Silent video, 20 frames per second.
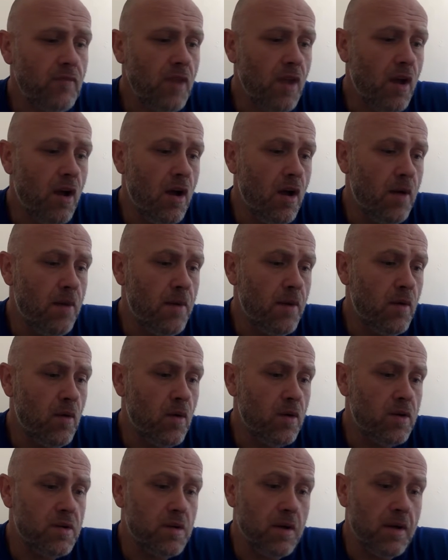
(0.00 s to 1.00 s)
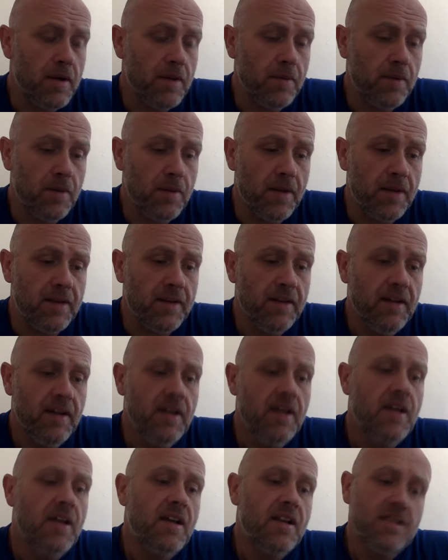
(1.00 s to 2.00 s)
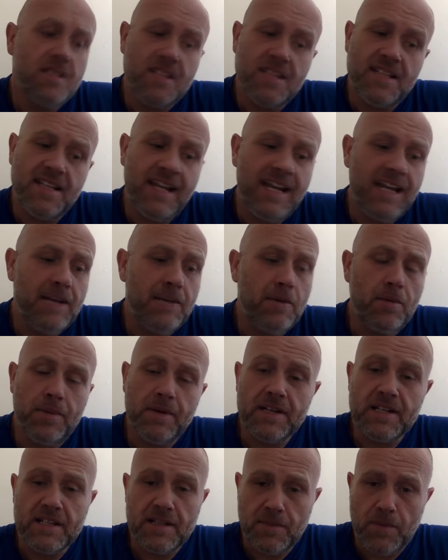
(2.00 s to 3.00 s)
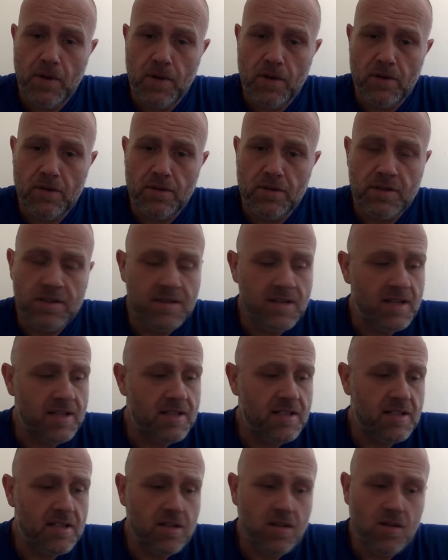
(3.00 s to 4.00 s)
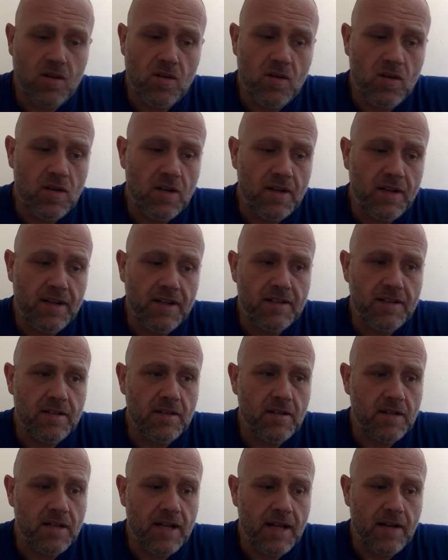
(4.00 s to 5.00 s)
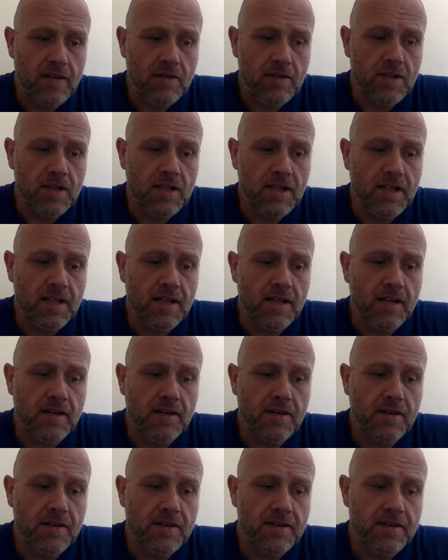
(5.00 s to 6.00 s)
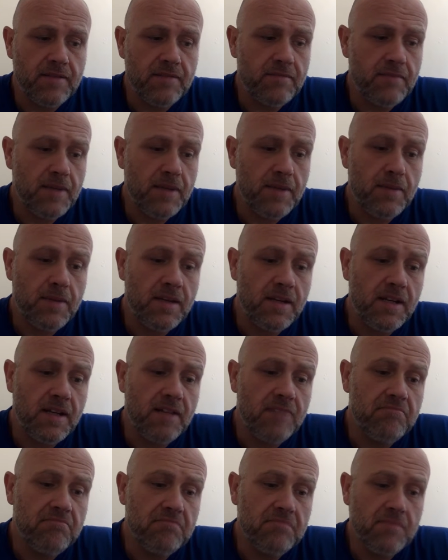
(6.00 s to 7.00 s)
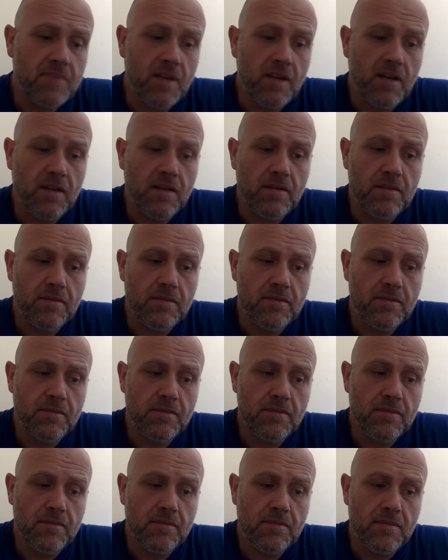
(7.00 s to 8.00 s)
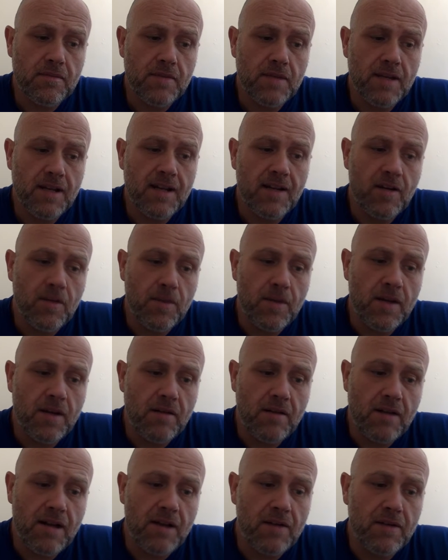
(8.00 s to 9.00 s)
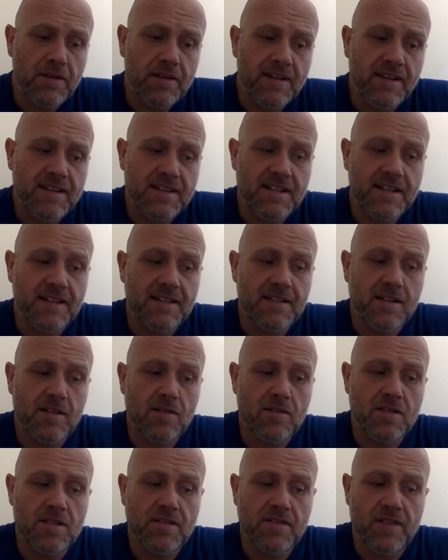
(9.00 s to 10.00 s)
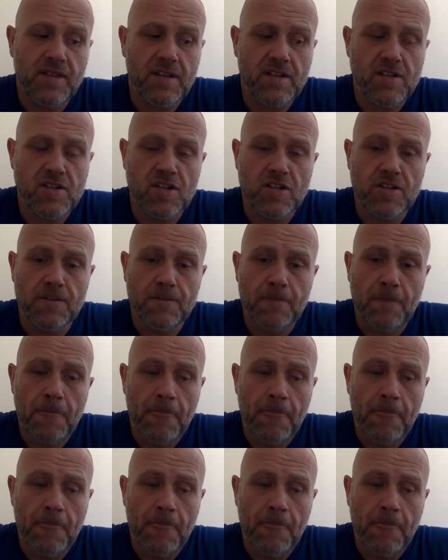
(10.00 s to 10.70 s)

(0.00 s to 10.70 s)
What do I implement? Sustainable business models. That's all I need to look at, really, and maybe a little bit around insect conservation.